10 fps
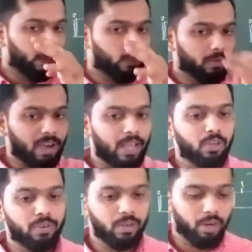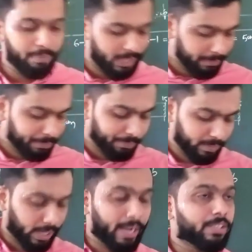your value will not be
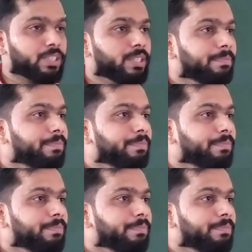correct.